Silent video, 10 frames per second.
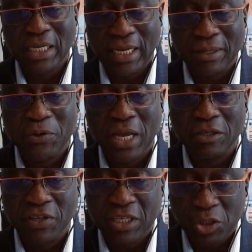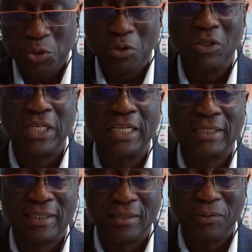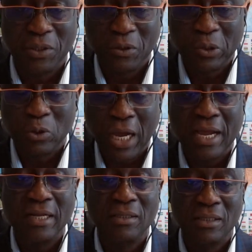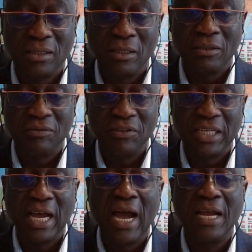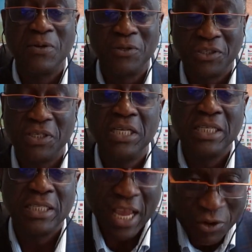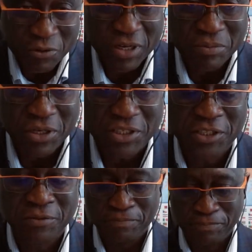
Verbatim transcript: And we are very sure that we're going to end on a very high note. Thank you very much.